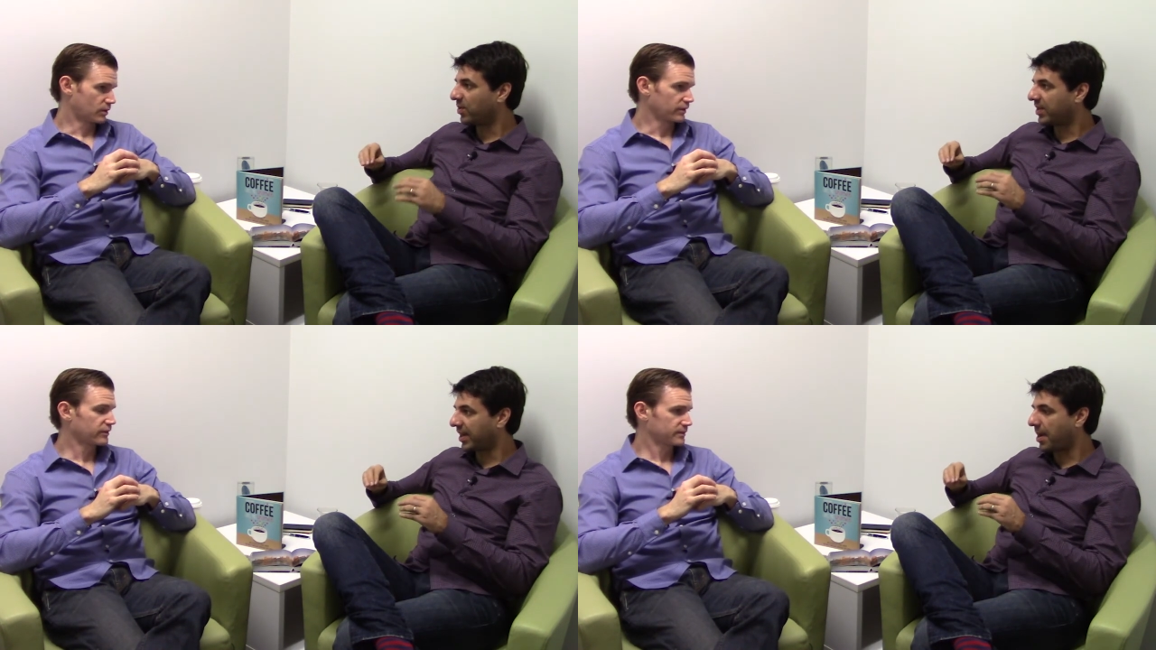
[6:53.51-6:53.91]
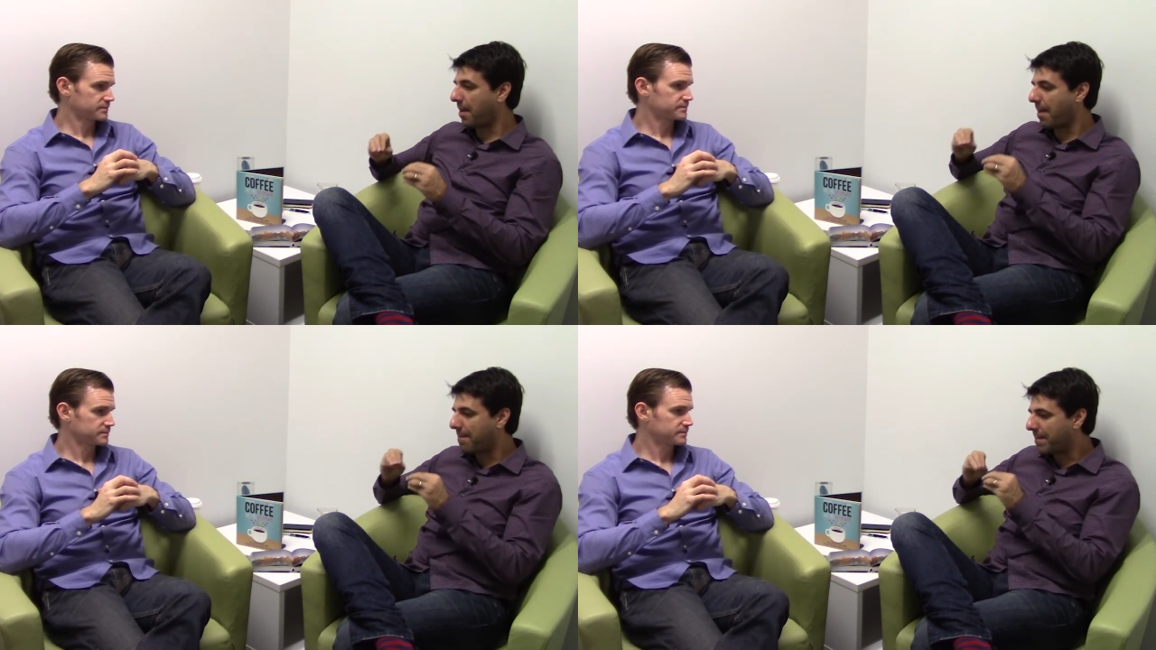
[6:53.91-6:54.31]
Speaker 1: course. like a, a,
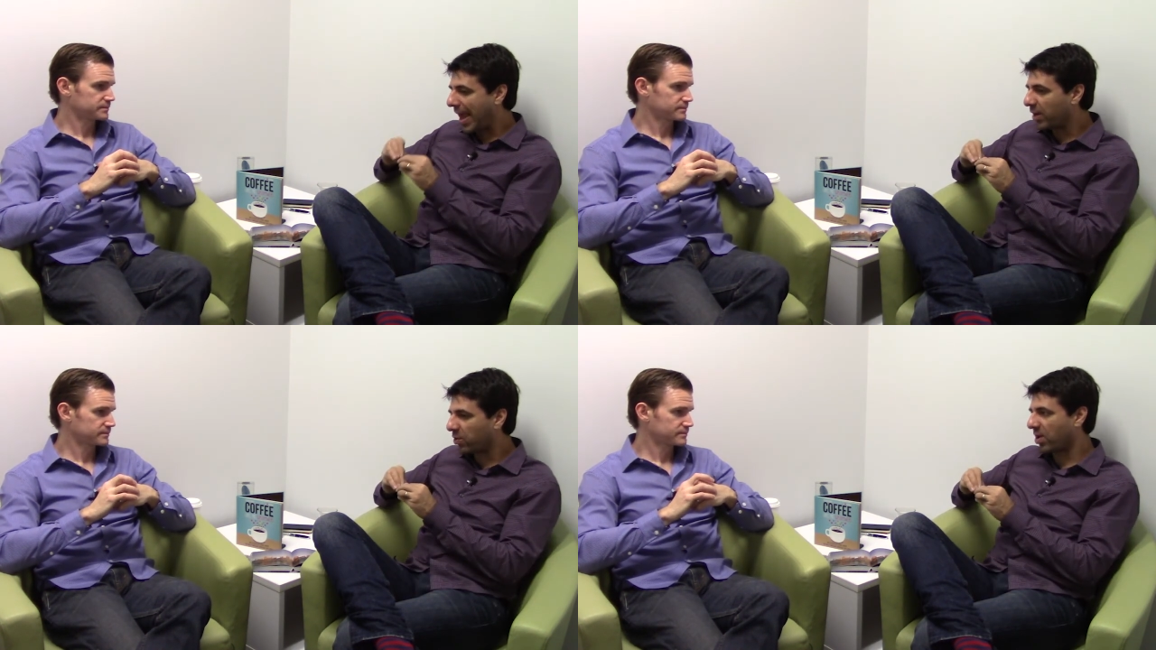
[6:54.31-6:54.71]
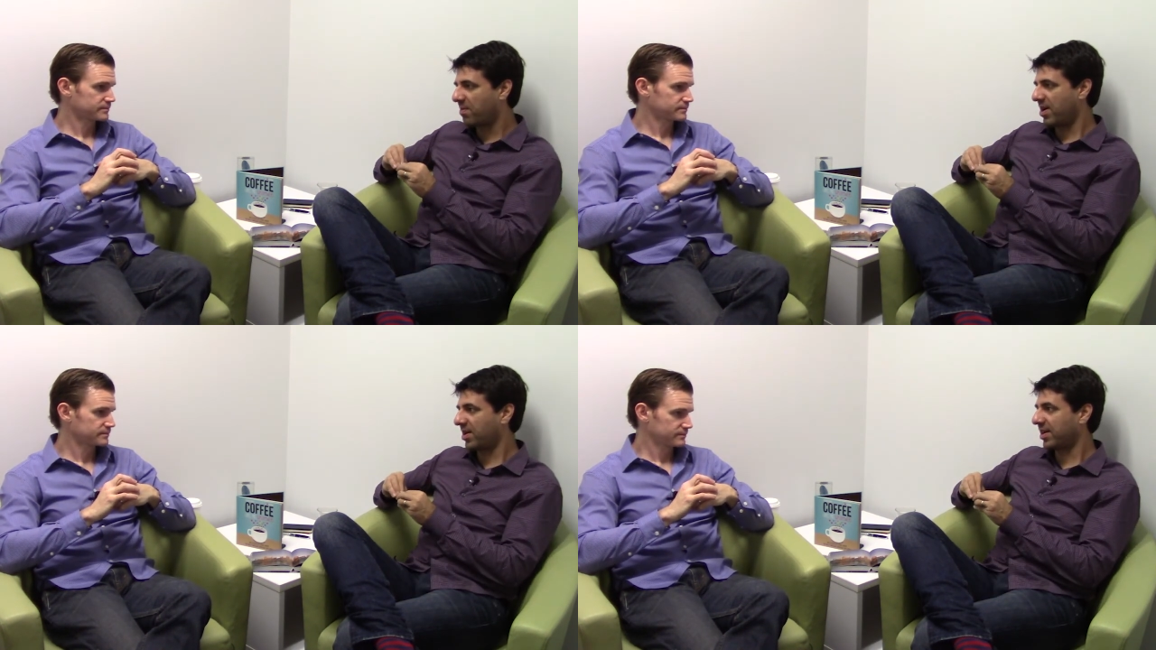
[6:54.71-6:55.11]
micro
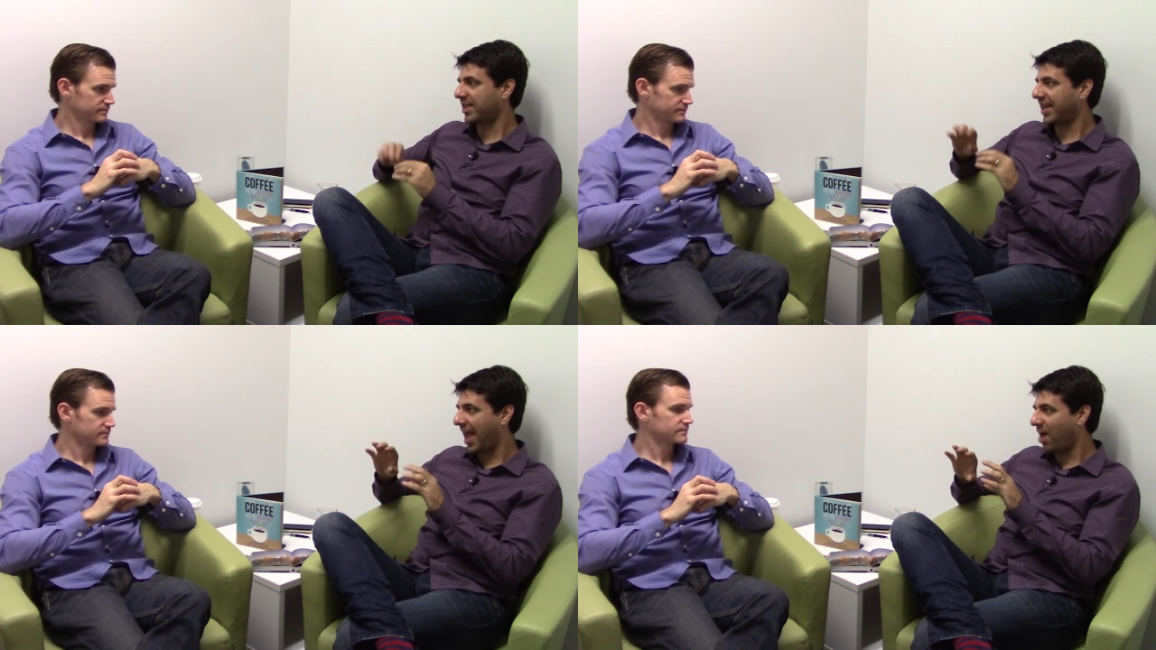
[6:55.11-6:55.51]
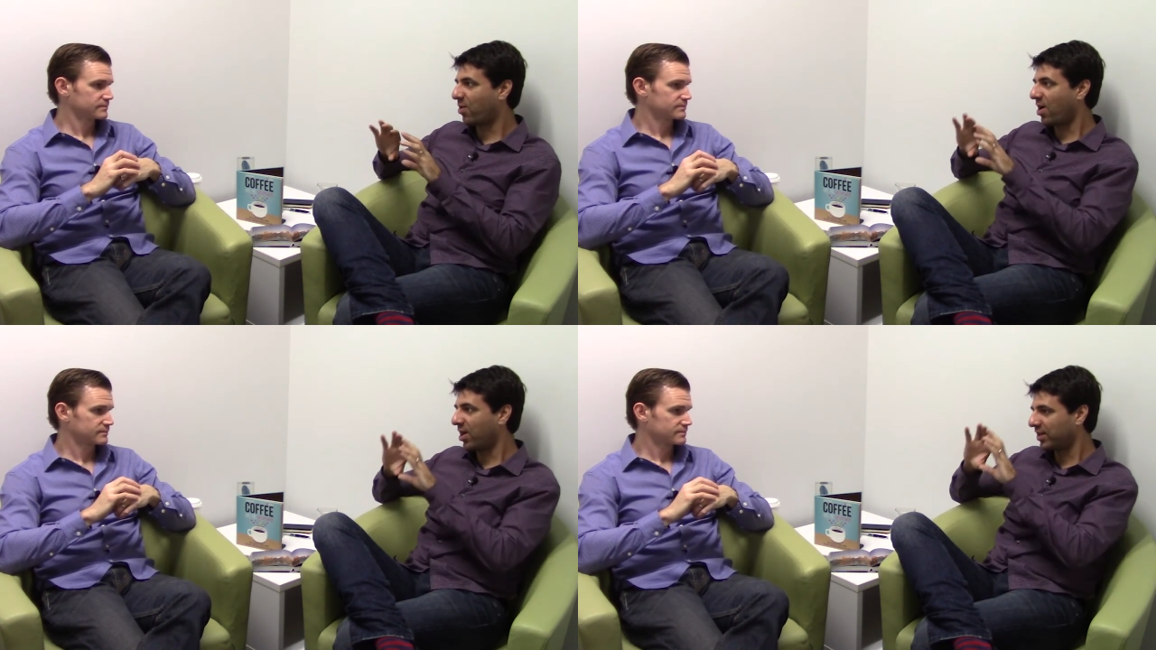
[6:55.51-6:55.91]
monarch, like how are
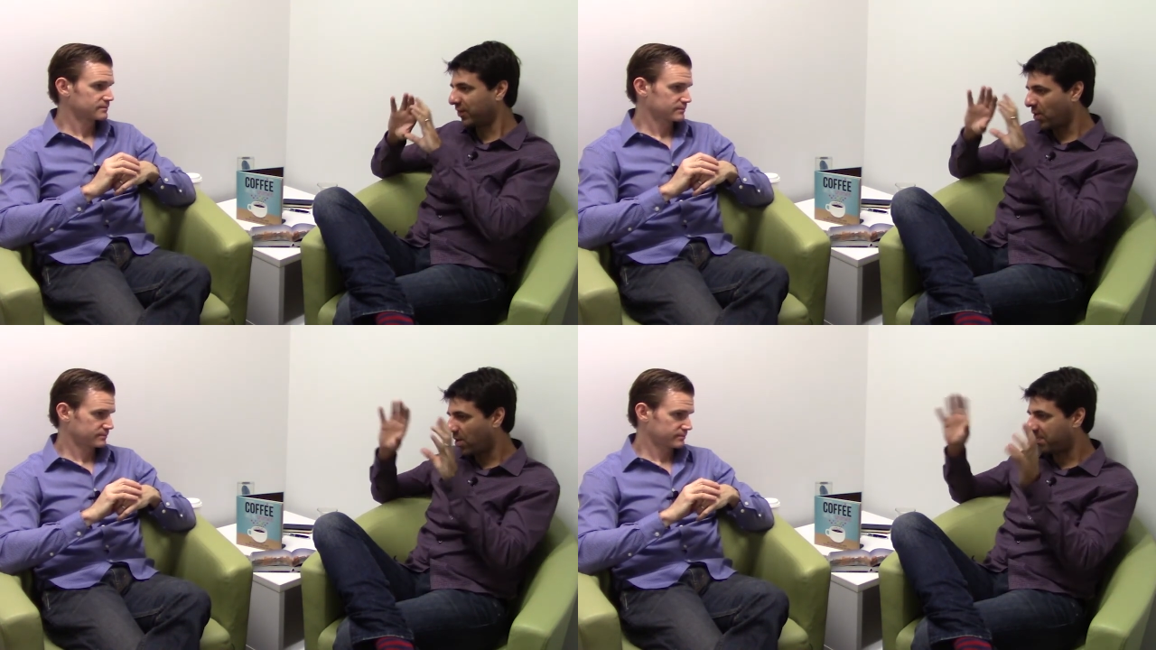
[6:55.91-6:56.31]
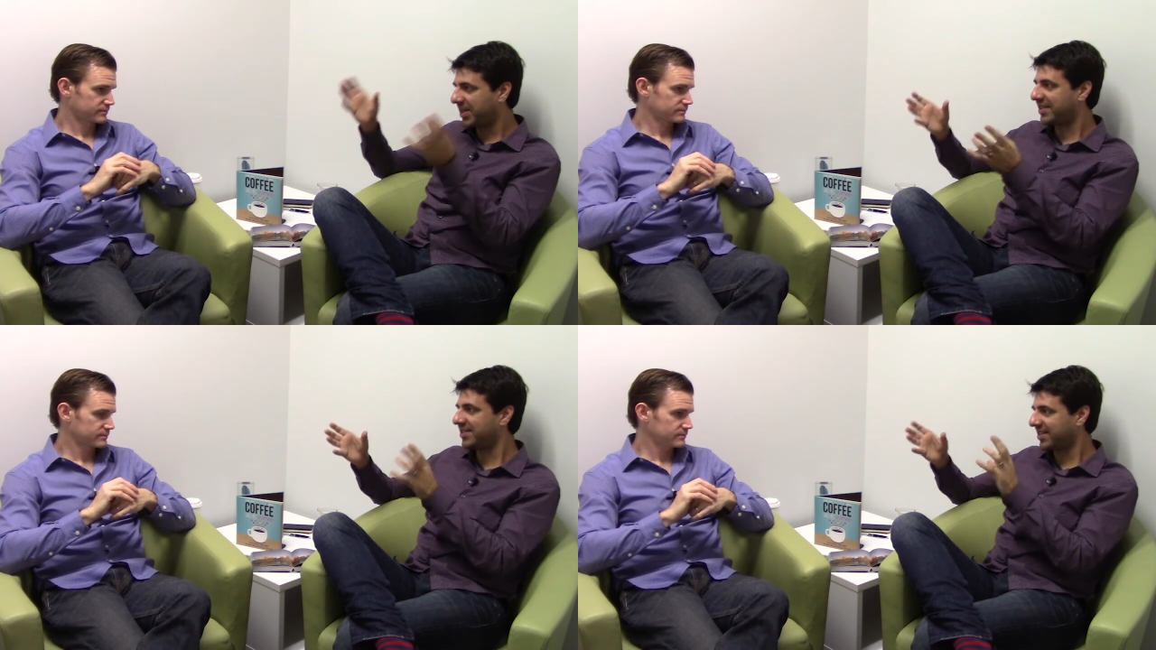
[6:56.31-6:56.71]
all of your
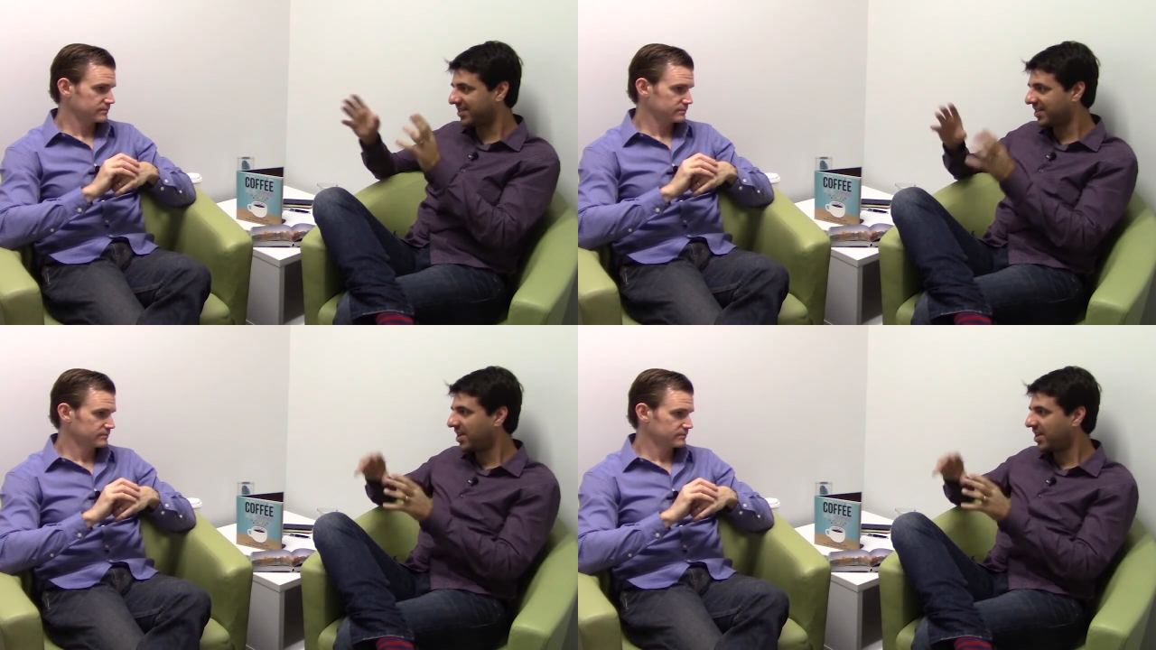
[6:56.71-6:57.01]
pieces?